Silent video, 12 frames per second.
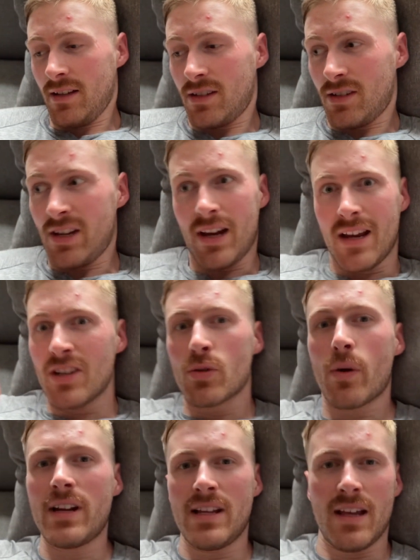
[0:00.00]
Sing it in
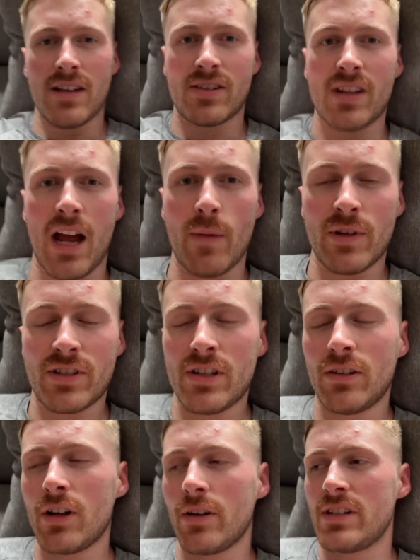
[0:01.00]
20 years' time. I'll
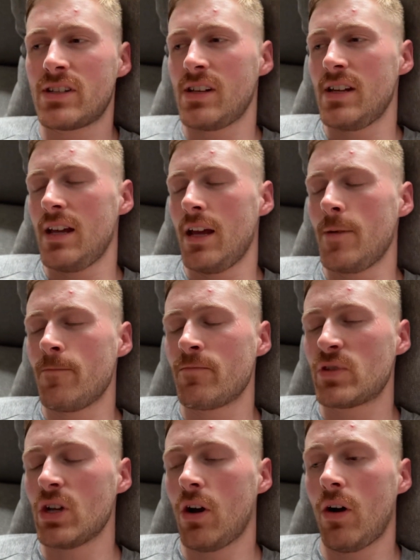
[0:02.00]
still go and see you.
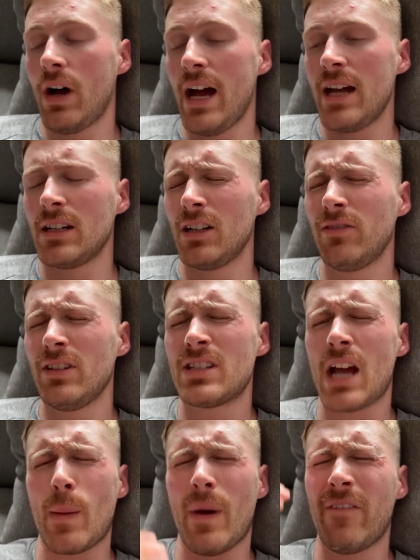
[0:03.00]
So I had a lovely
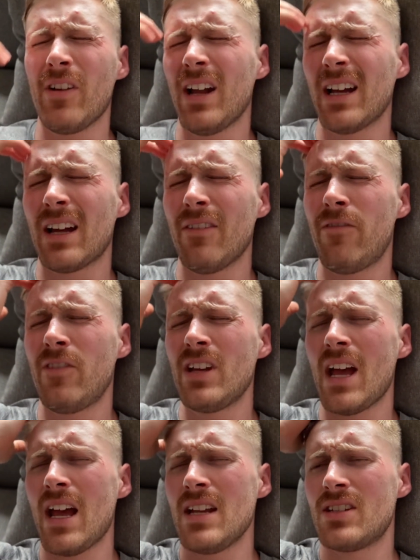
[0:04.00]
time. I feel like I'm
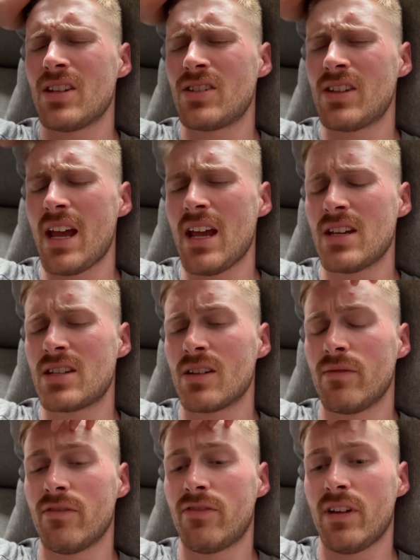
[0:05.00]
forgetting to say
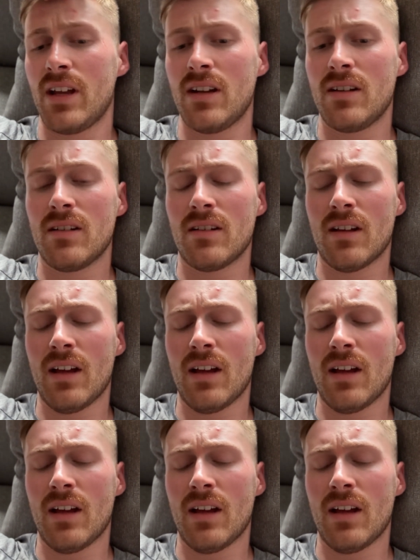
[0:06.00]
something.